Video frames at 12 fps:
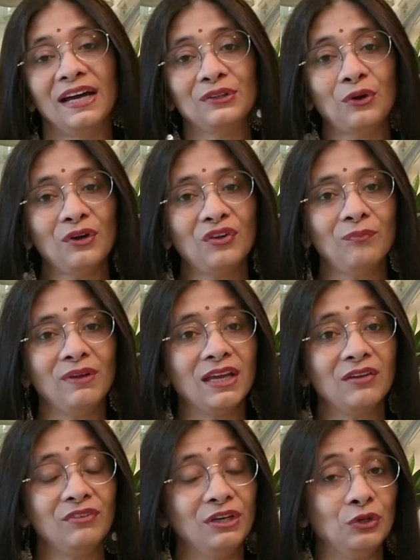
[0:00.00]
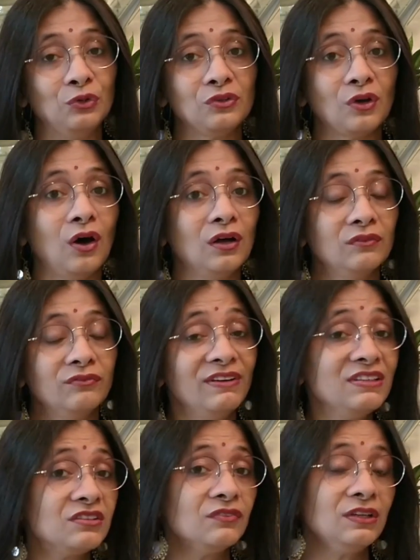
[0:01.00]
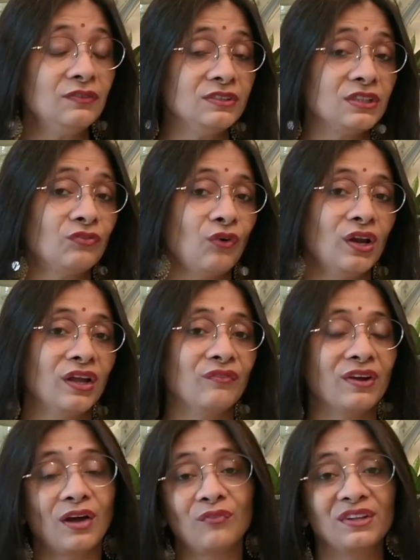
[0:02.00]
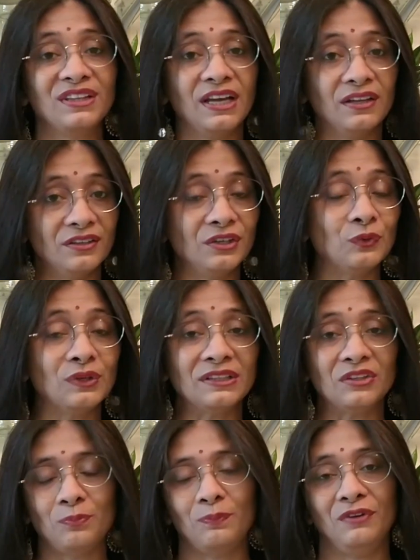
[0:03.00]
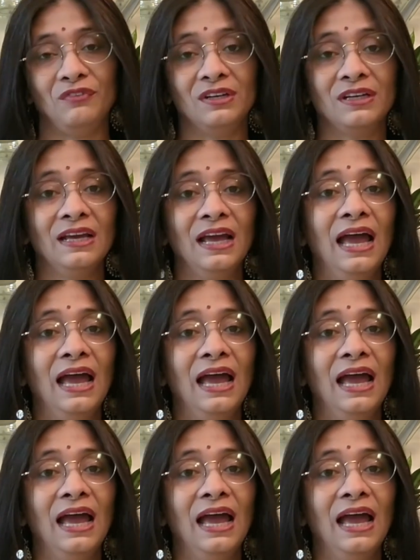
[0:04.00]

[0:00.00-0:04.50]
I thought of making videos on festivals which are falling one after the other during this period.